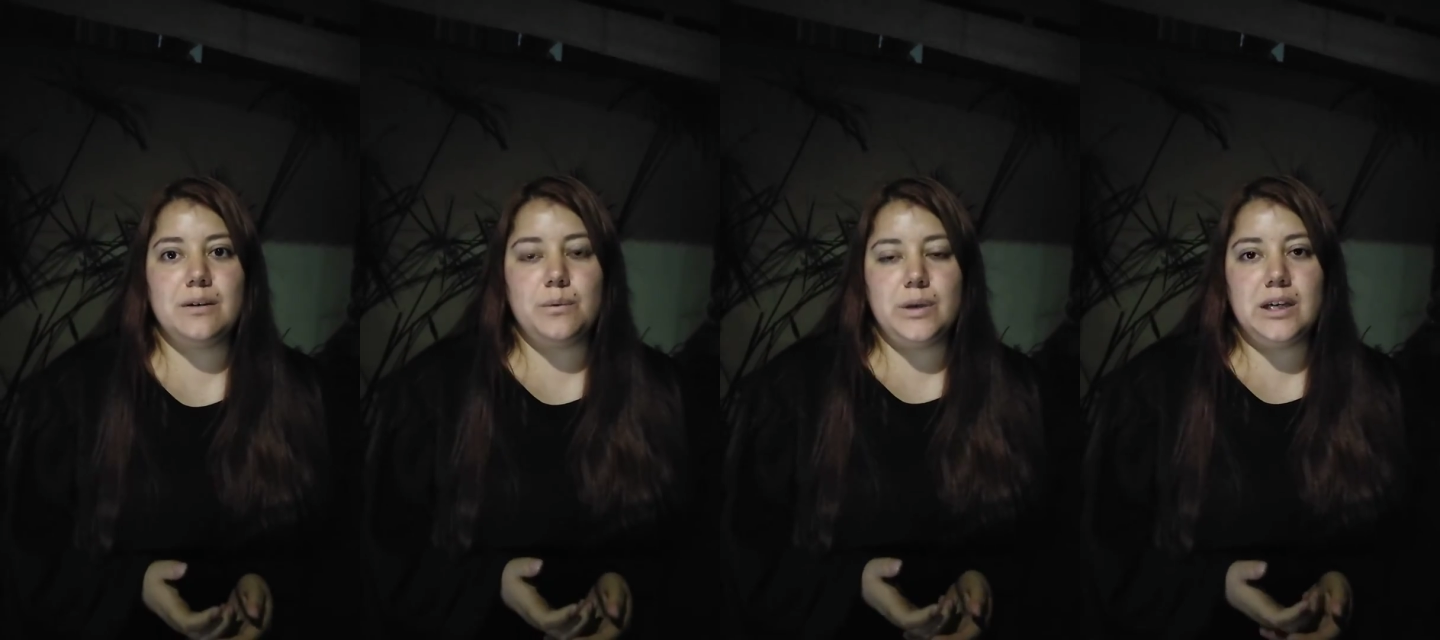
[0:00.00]

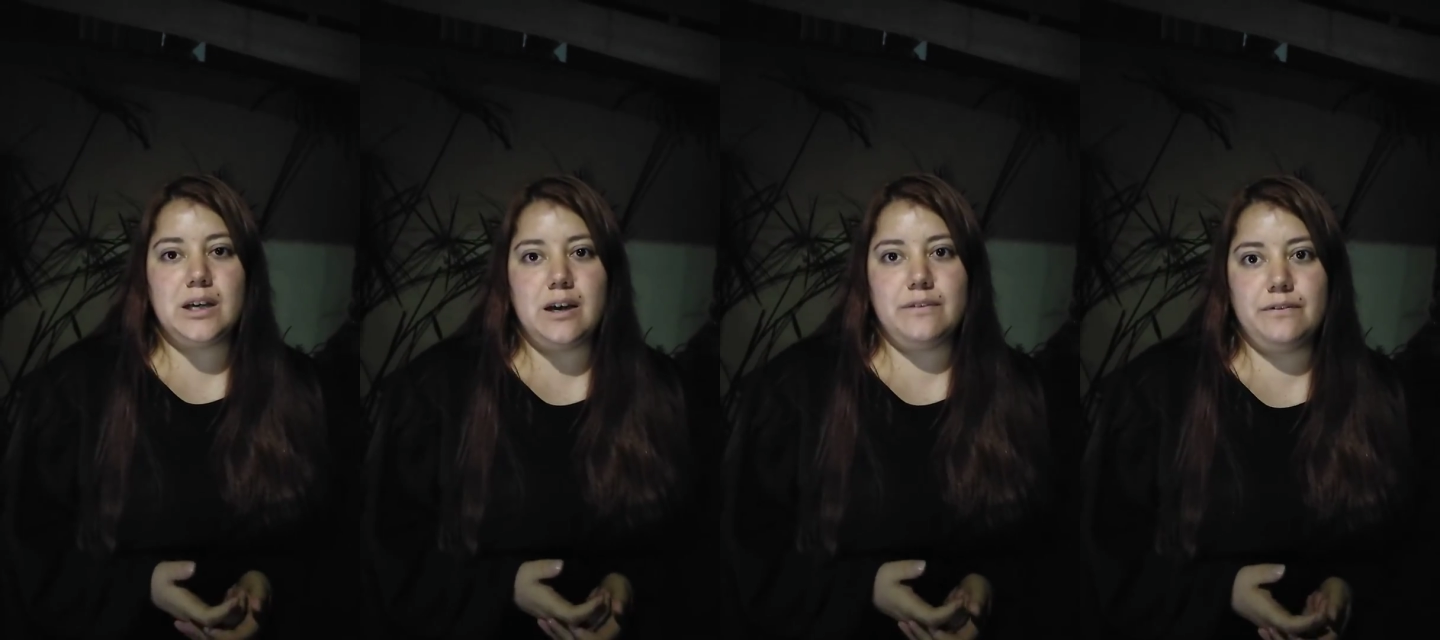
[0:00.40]
we
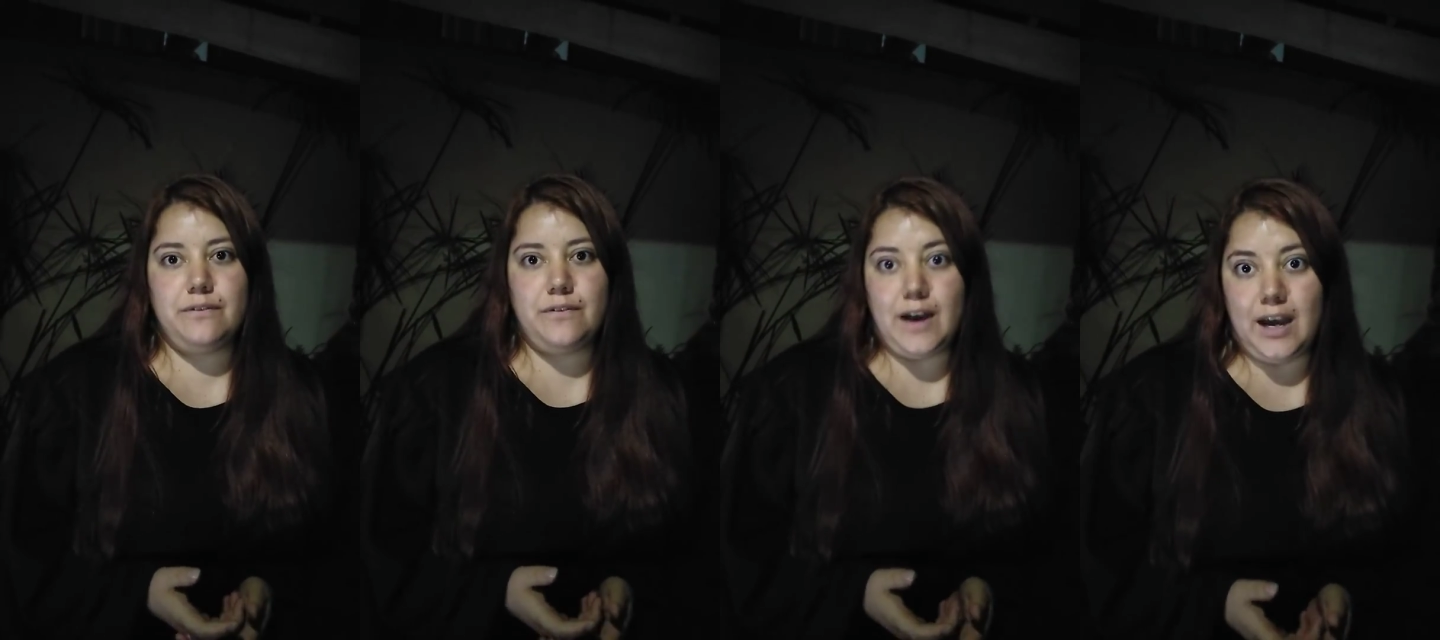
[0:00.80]
can
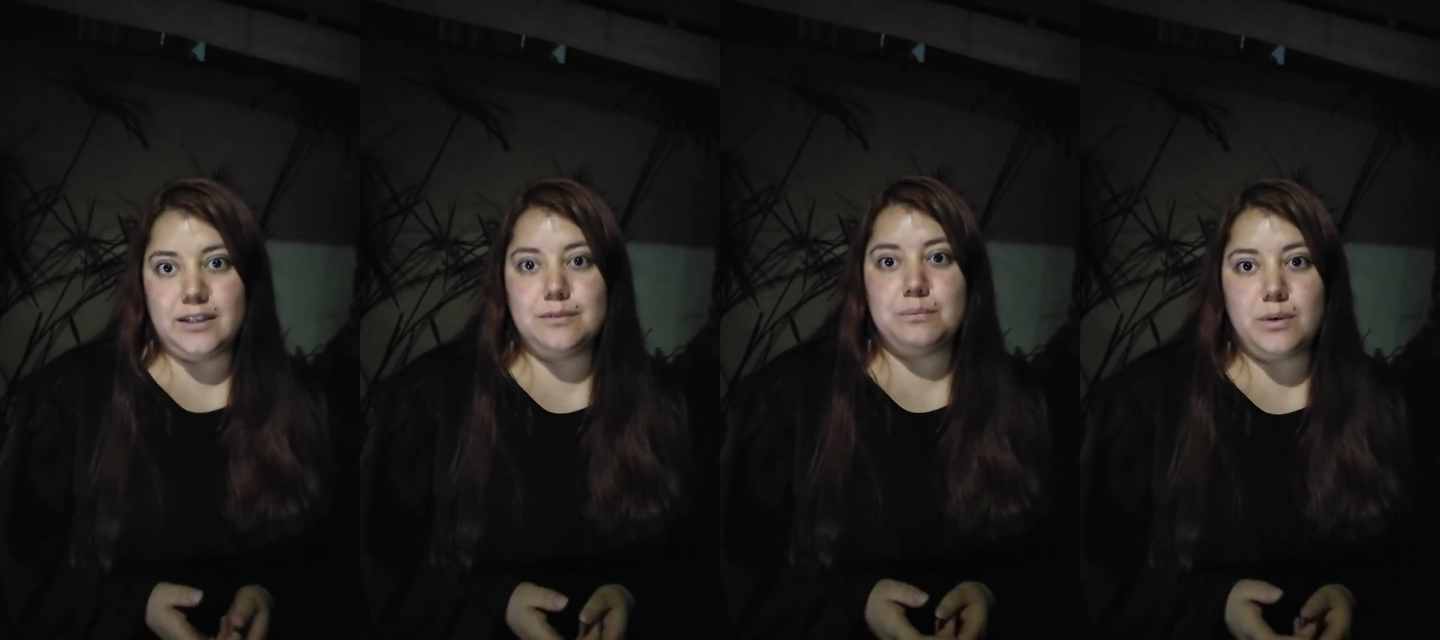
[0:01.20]

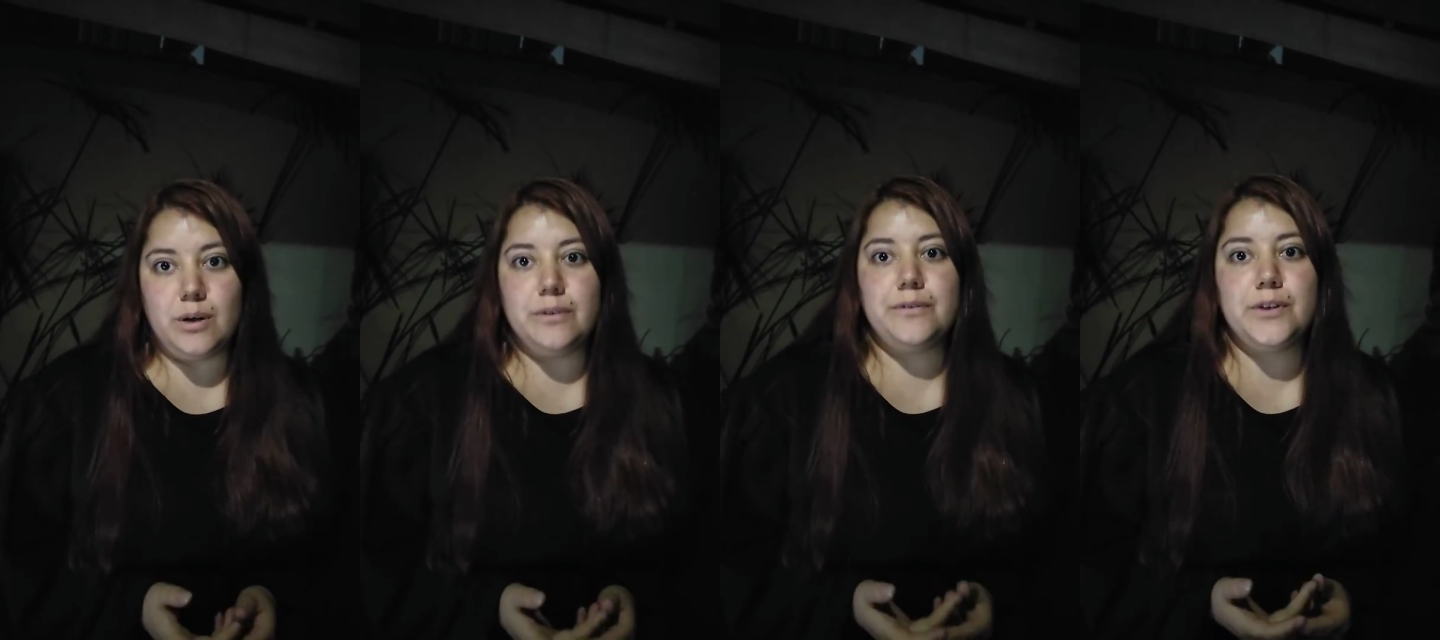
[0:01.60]
find
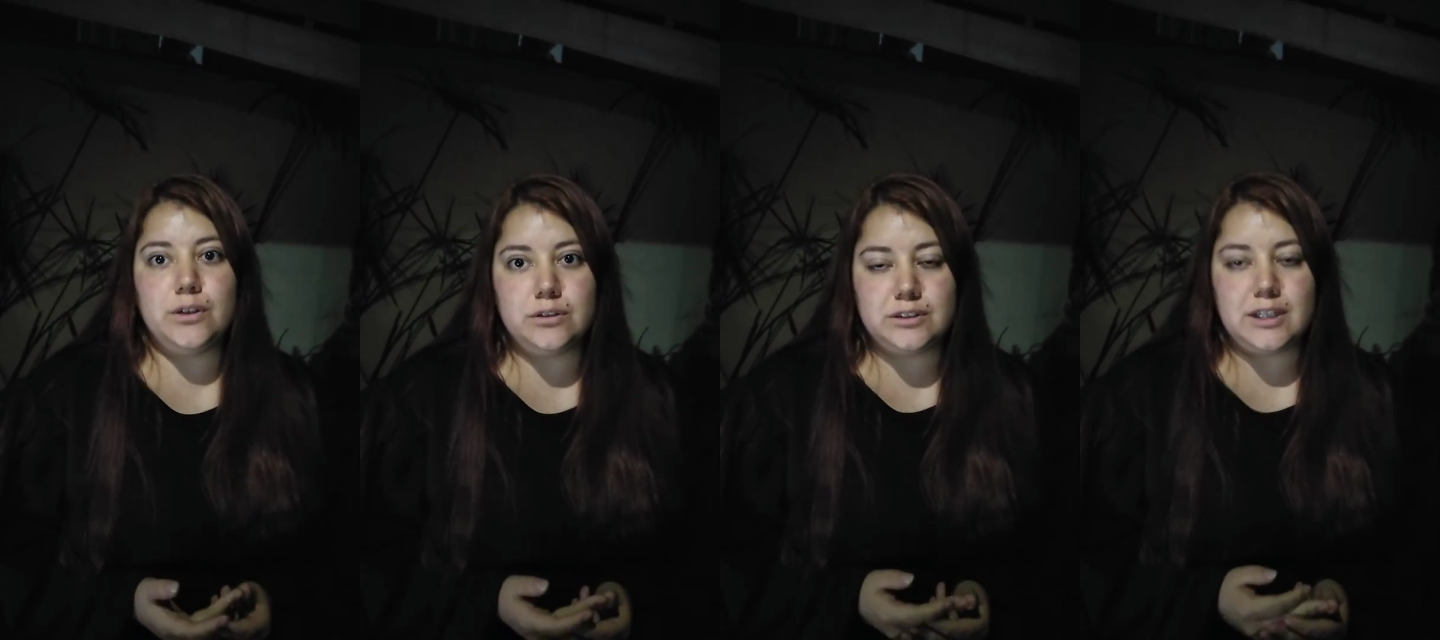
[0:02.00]
more fruits